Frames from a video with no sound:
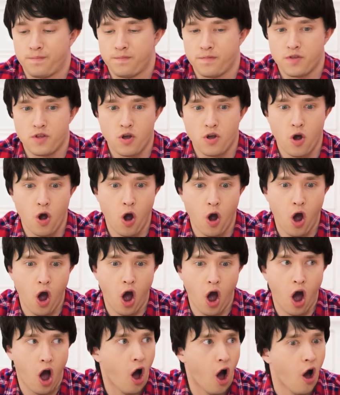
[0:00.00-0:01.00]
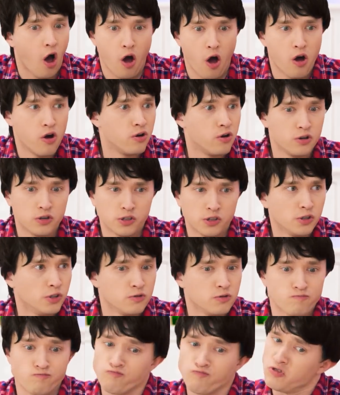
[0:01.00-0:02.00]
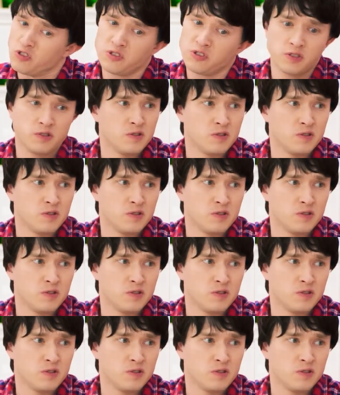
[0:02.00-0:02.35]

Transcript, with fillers: Are you insane? Very